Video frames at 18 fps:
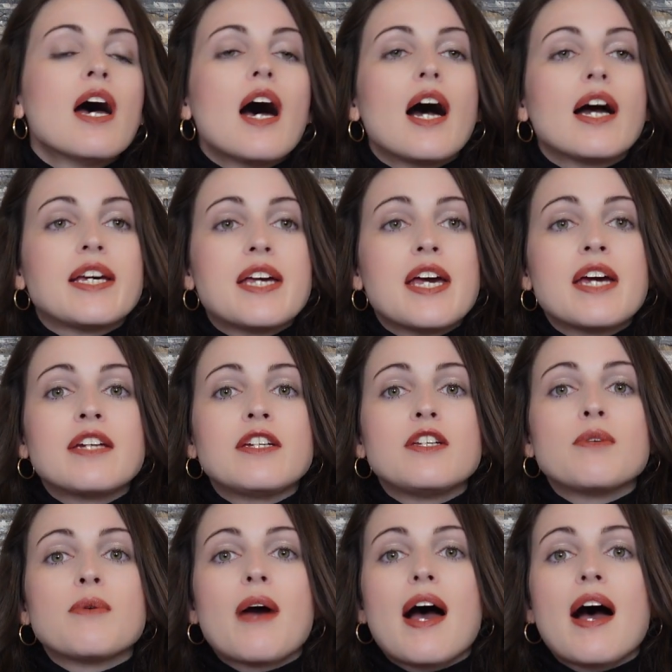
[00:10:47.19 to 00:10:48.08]
Again,
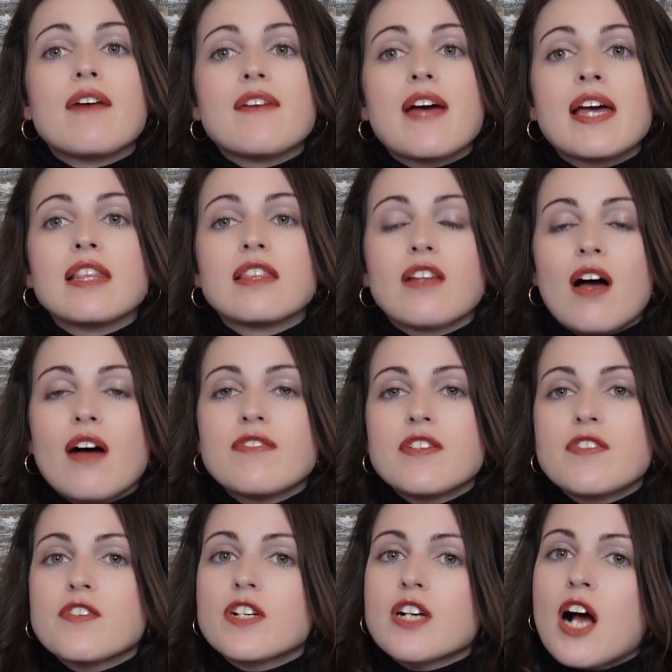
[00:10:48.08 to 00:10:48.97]
you have a lot of
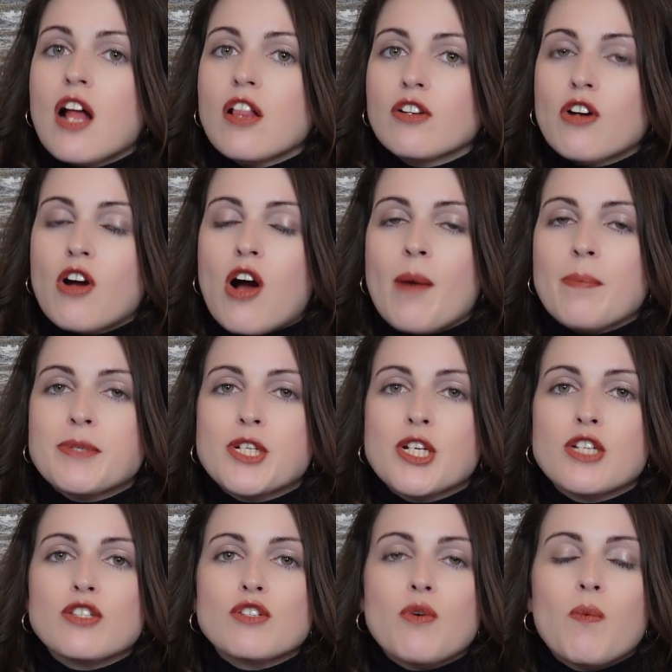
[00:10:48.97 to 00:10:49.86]
different color
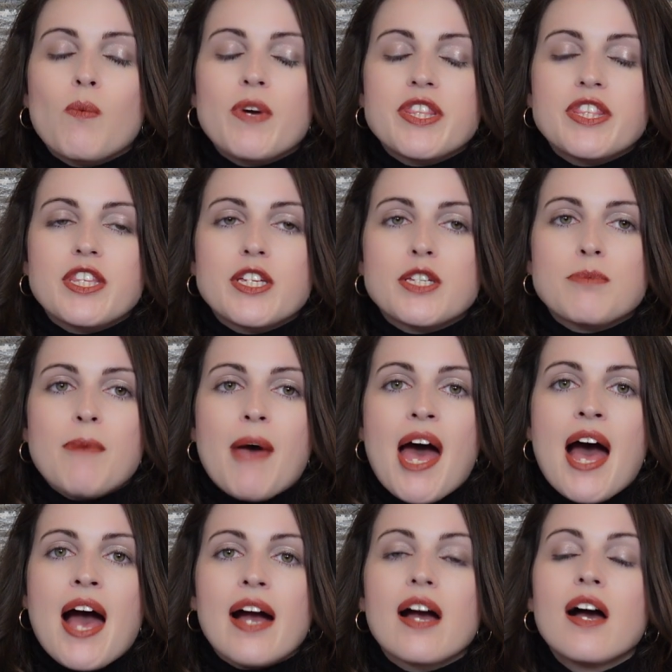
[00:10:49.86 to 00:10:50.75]
options with this
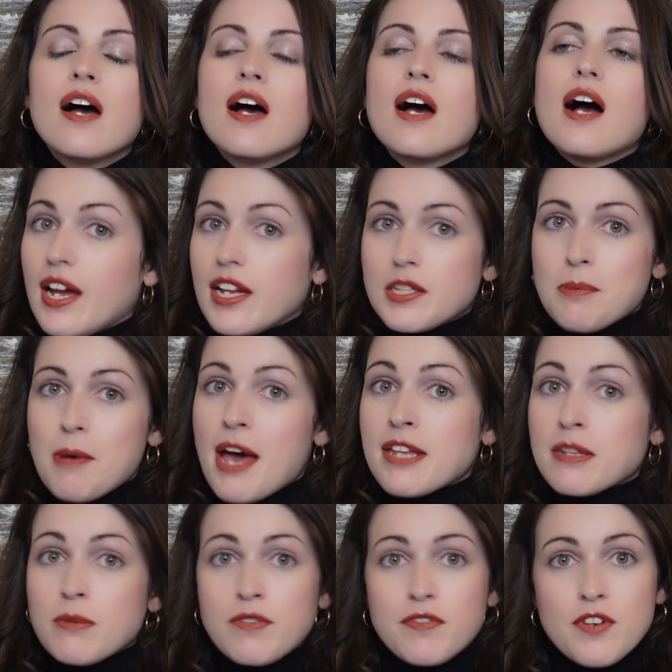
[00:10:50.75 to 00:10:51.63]
bag. It's a
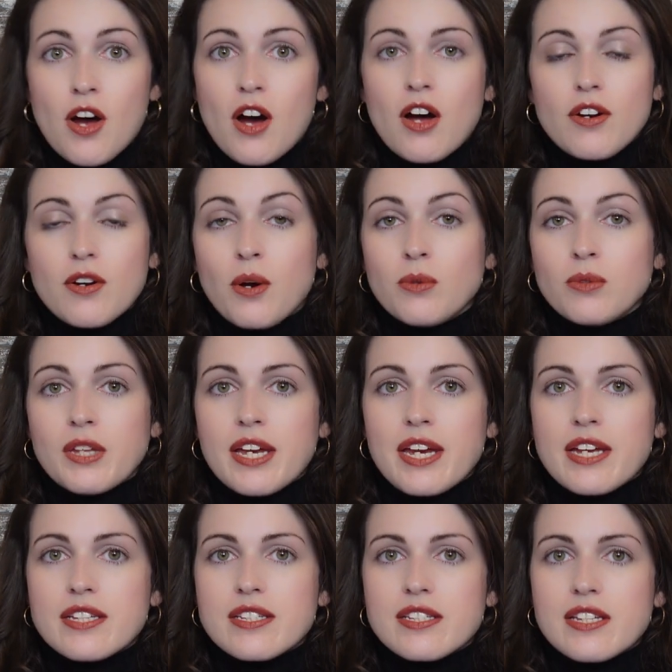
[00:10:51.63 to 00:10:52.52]
bag that we've not
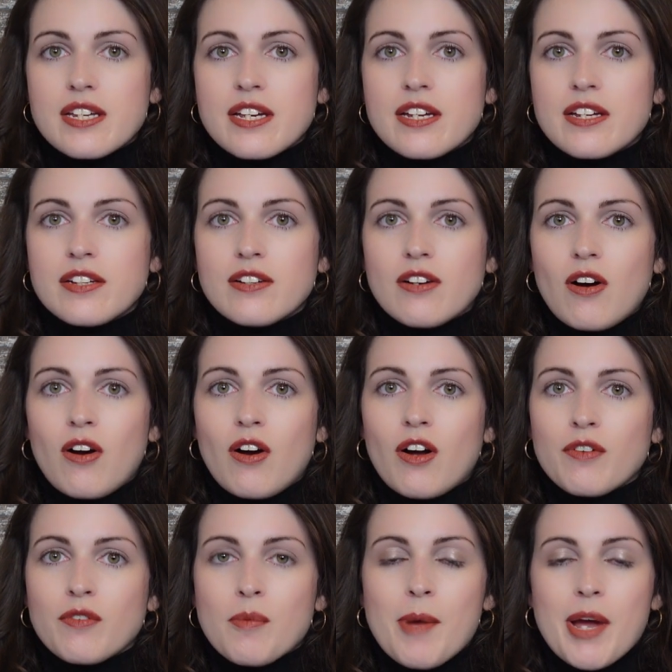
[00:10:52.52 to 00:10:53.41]
only seen
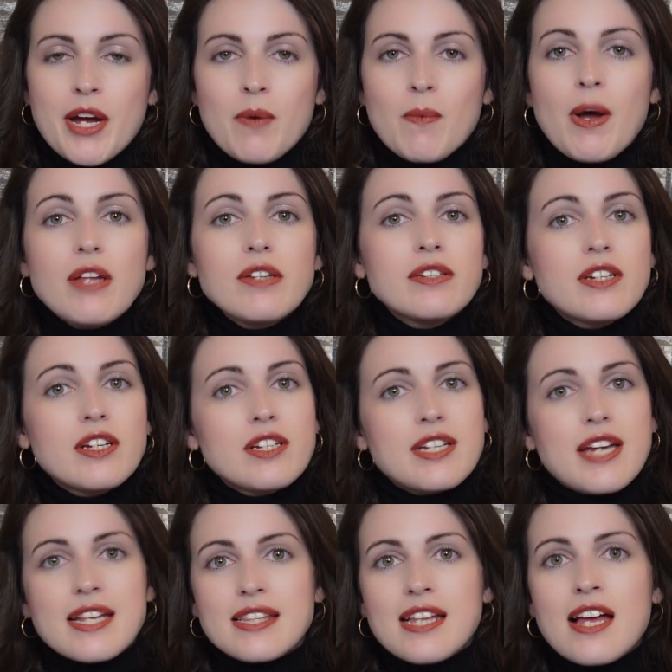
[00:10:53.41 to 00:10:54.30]
on Rebecca Welton and
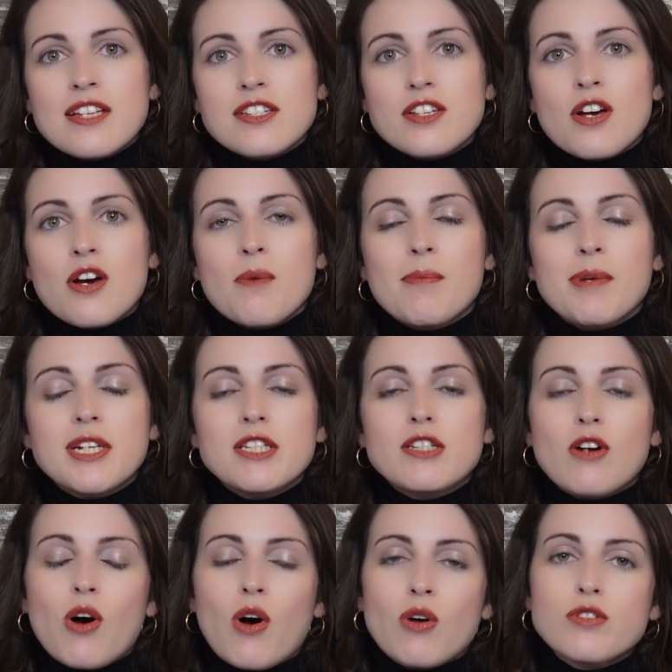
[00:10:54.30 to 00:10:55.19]
Ted Lasso, but it's
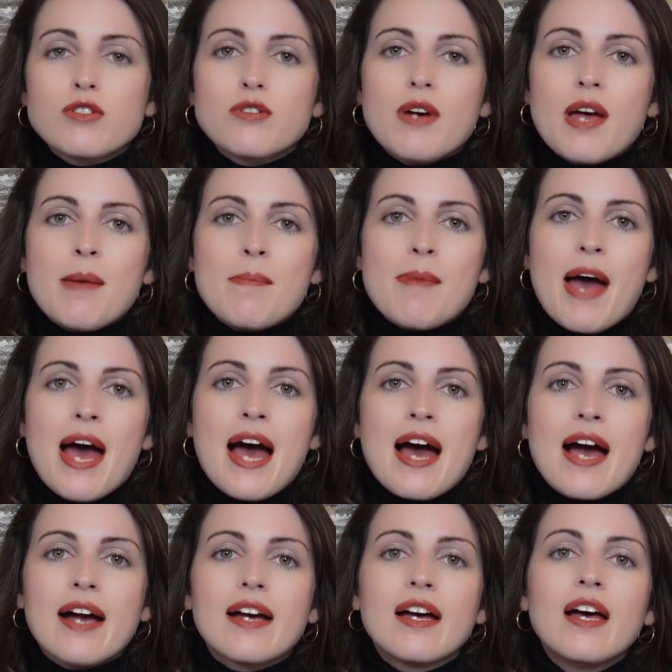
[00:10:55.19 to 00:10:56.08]
also a
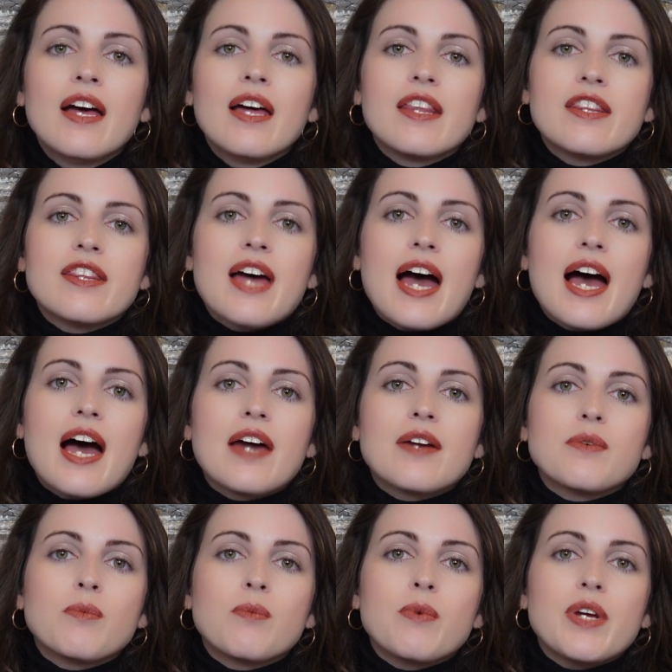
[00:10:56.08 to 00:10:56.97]
bag
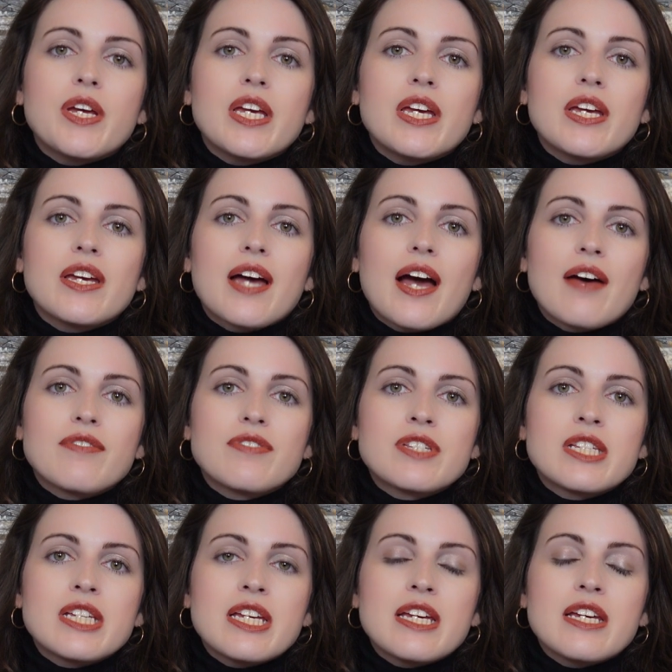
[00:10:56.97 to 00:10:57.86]
that we have
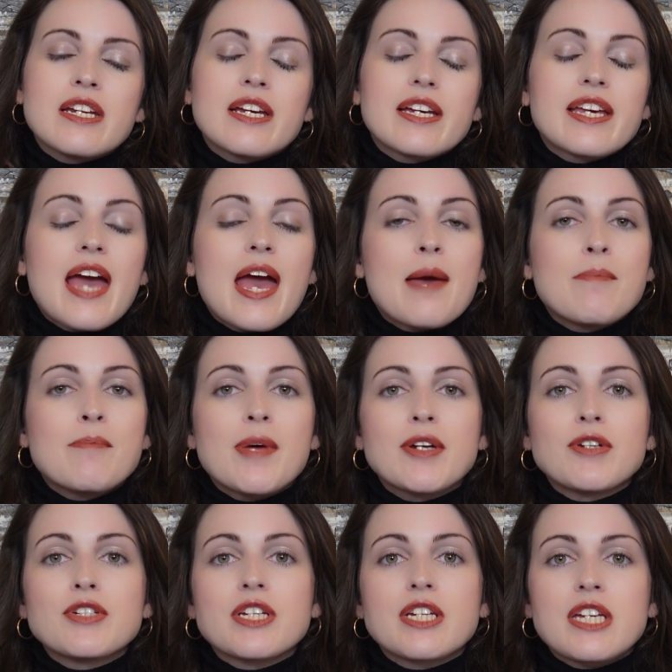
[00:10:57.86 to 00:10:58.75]
seen Kate
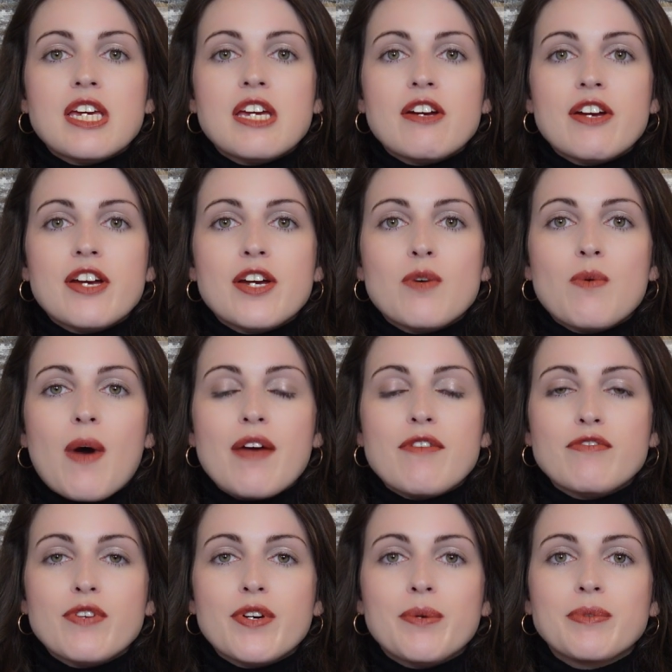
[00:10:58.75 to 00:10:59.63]
Middleton carry
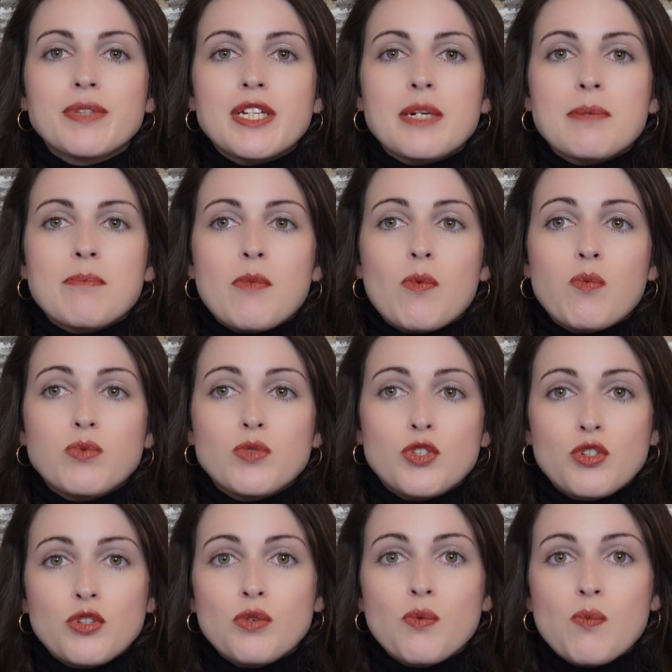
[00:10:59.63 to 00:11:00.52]
quite frequently
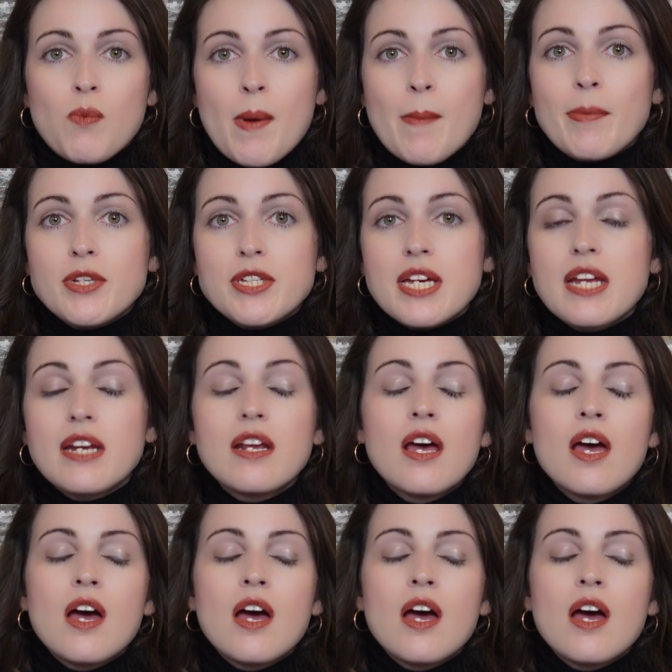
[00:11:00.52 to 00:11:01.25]
to Wimbledon.